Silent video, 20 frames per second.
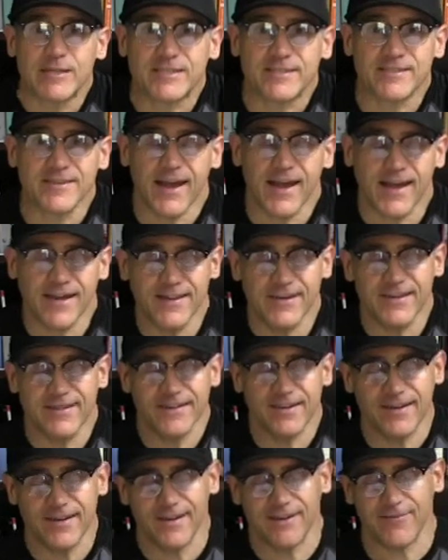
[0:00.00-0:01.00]

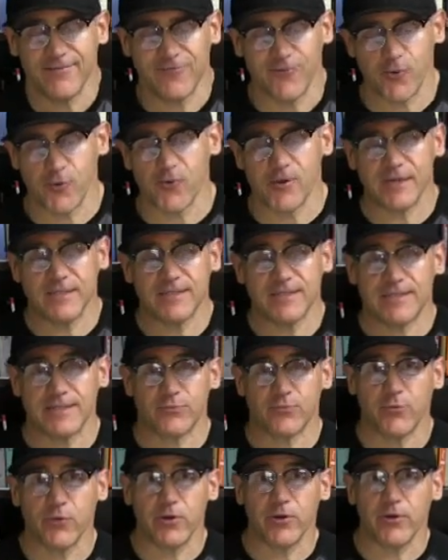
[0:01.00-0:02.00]
excited for us
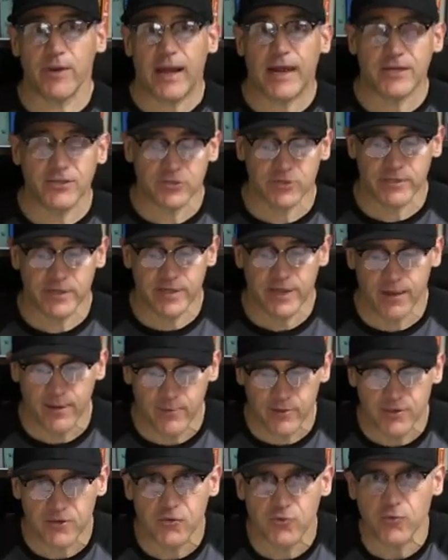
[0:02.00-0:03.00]
as we're actually
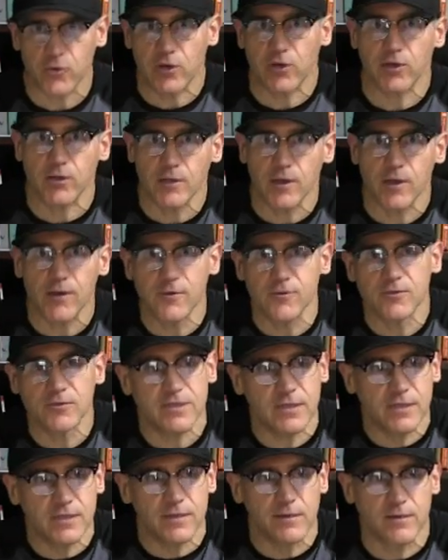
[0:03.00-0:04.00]
coming to a
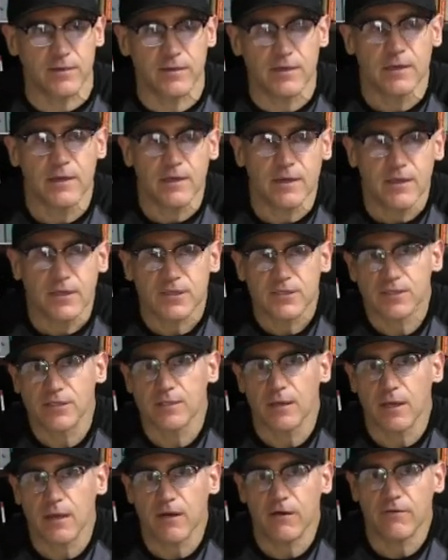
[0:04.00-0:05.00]
close at
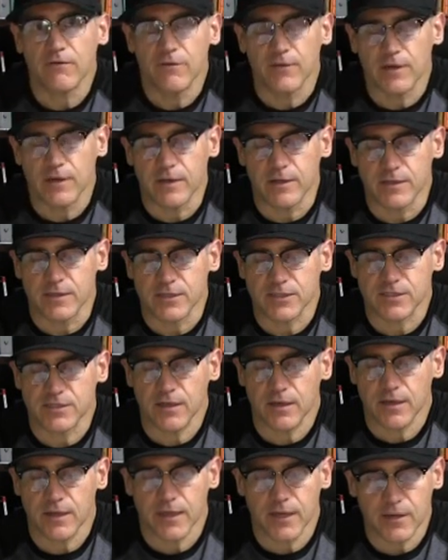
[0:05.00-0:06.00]
the
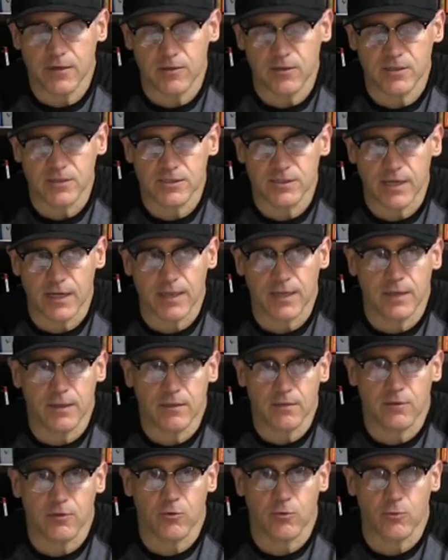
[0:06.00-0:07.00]
study here in
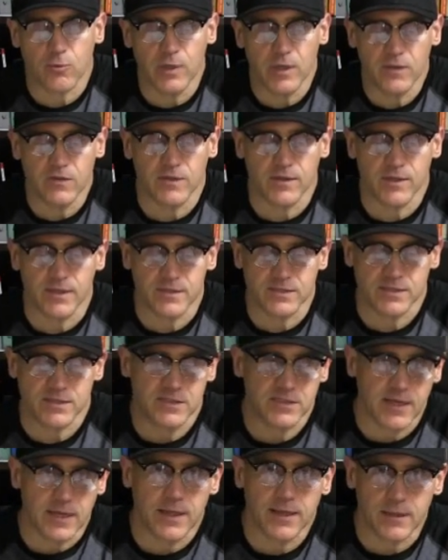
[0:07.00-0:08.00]
2 Corinthians,
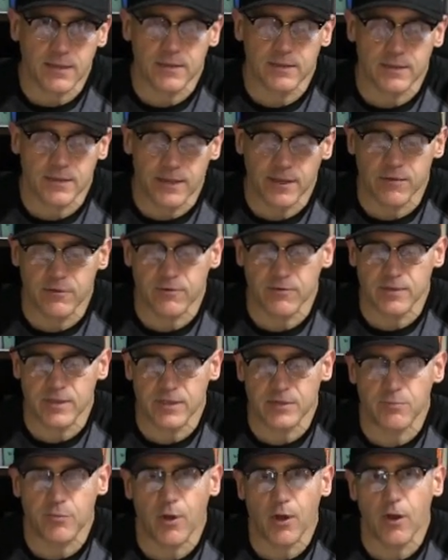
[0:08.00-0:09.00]
the second letter
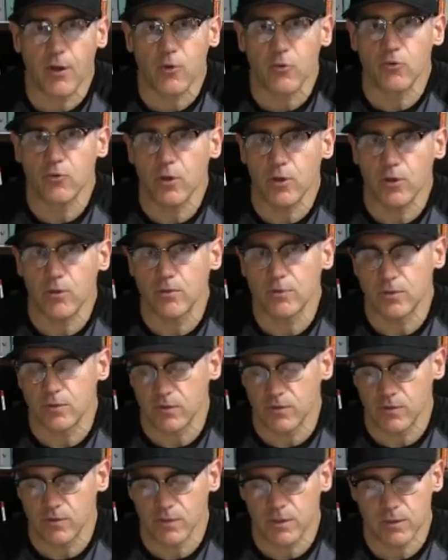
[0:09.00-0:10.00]
that Paul wrote
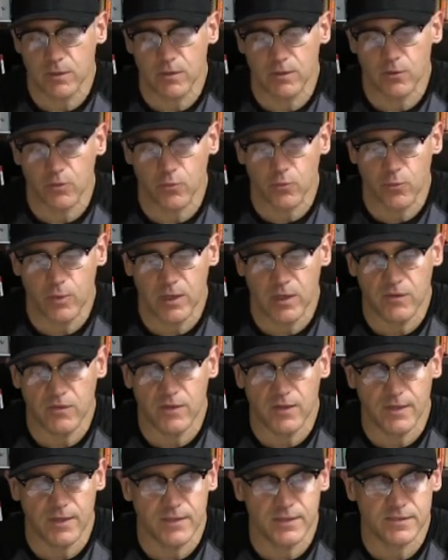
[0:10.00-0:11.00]
to the
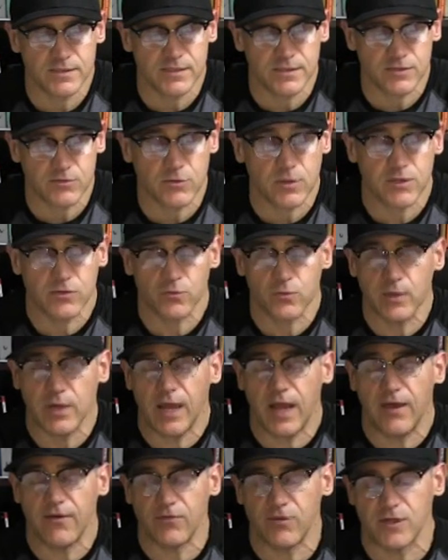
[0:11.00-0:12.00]
Corinthians as
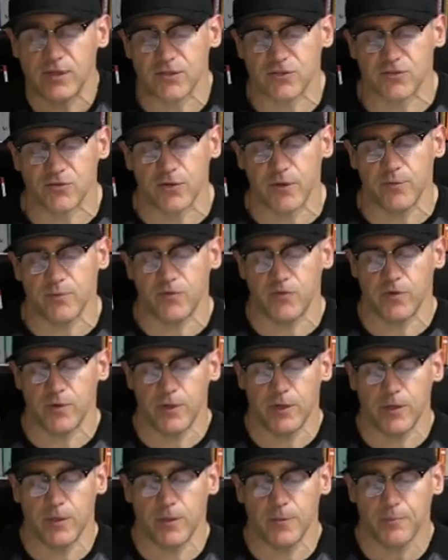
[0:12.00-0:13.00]
we have it in Scripture
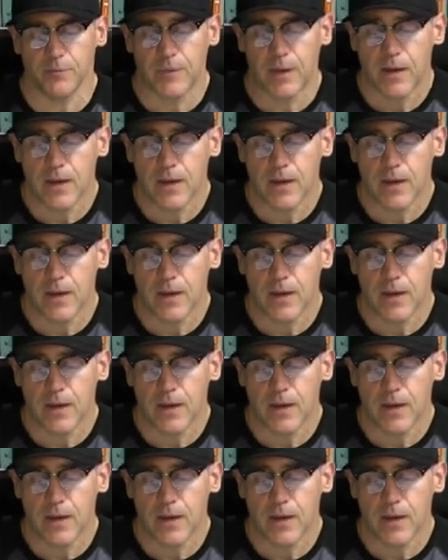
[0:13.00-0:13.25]
here.